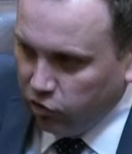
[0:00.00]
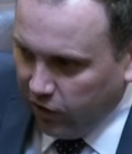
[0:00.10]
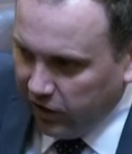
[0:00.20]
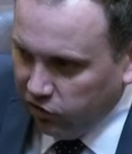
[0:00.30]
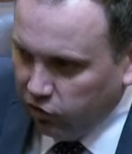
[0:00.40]

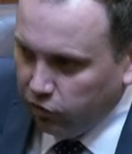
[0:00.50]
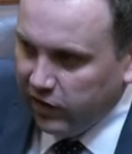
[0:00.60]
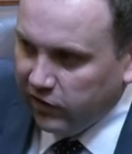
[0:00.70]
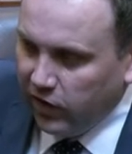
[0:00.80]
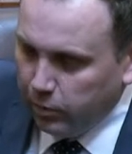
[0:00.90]
trashed or
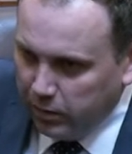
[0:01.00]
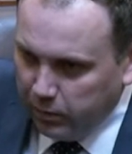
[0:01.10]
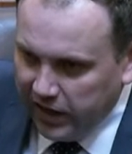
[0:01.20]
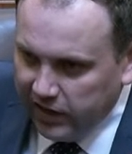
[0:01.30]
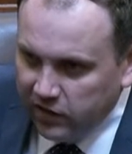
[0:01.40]
rents not being
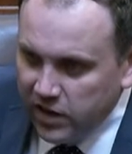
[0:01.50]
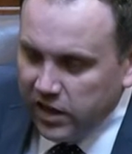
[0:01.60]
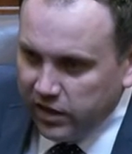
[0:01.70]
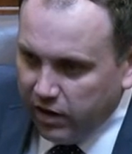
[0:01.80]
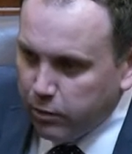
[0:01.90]
paid.
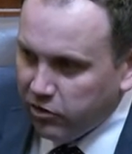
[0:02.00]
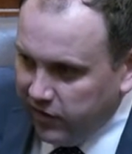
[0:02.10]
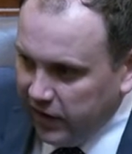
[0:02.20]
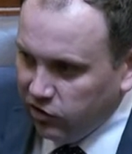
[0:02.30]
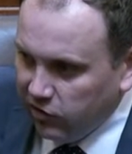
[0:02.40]
There are
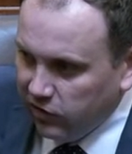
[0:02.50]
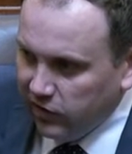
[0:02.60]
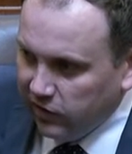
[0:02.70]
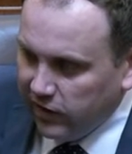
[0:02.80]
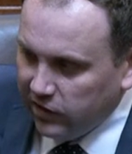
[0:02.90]
protections
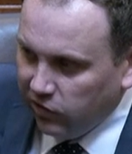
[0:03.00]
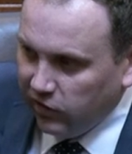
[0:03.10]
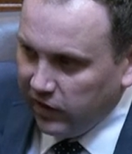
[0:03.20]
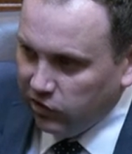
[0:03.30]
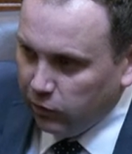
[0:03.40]
in this
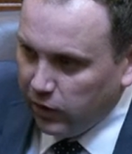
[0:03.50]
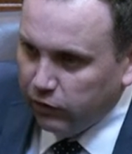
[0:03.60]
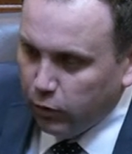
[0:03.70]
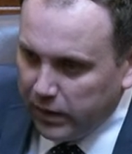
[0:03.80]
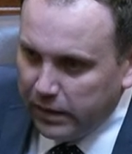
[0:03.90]
legislation as well
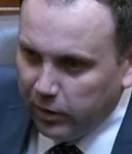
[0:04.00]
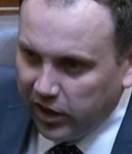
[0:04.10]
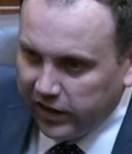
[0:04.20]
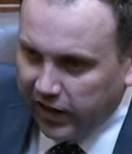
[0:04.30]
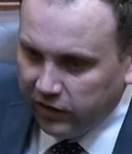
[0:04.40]
for people
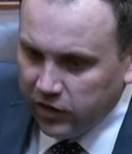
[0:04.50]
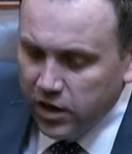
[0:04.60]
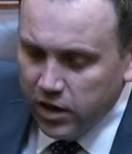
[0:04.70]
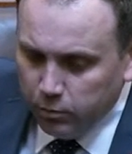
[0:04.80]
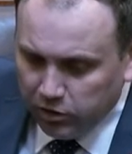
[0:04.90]
like that.
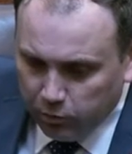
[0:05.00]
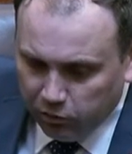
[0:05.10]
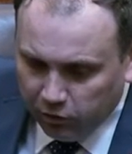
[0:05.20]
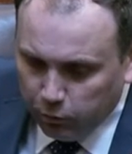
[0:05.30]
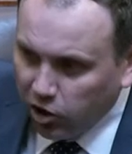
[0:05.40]
But the
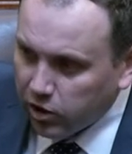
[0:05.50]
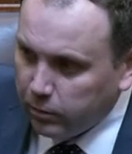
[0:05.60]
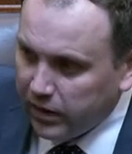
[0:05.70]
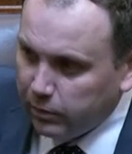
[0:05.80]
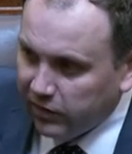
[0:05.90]
most
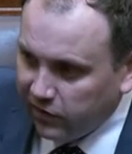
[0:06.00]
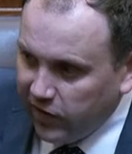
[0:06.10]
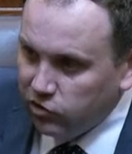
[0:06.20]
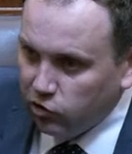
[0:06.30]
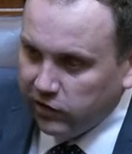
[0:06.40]
important people
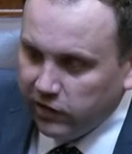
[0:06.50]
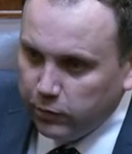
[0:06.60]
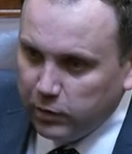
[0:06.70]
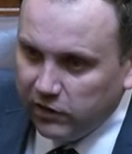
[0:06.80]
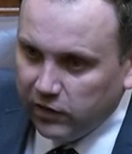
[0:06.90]
central to
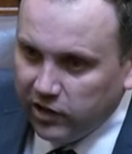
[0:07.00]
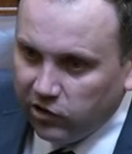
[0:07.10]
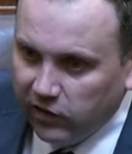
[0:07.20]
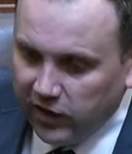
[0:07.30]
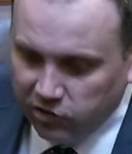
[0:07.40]
this piece of
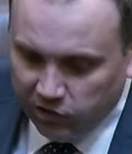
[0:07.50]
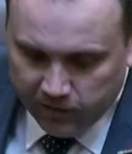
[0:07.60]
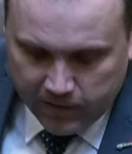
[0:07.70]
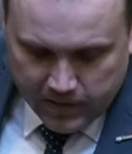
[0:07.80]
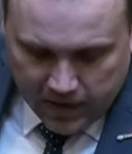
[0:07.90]
legislation
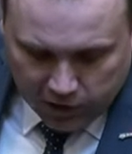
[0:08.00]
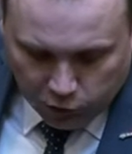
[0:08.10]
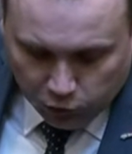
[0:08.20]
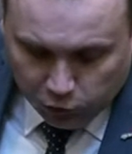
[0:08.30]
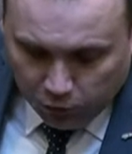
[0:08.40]
are
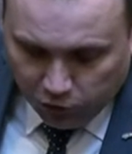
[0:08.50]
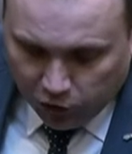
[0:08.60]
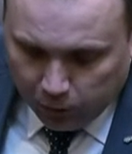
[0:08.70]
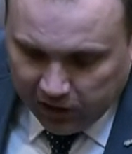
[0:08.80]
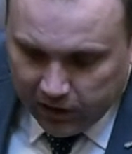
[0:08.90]
those who are
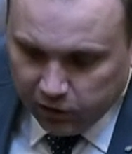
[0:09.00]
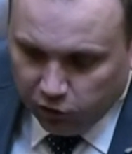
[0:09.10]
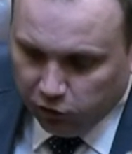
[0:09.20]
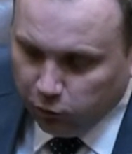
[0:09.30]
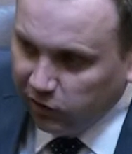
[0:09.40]
vulnerable,
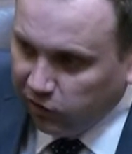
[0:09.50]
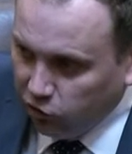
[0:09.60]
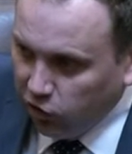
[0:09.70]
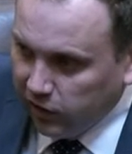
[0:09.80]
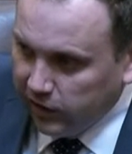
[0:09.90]
those who will
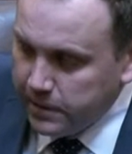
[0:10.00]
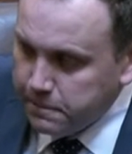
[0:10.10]
struggle